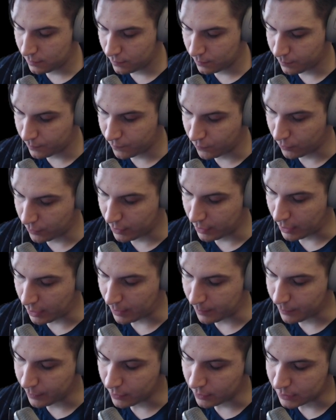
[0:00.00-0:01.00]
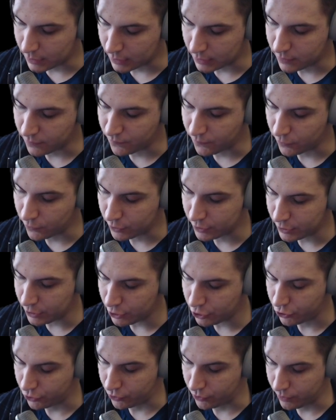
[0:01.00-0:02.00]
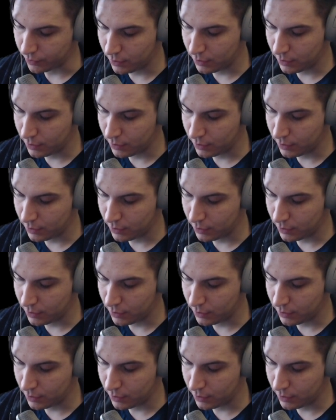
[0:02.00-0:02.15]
for that, because that's the first issue,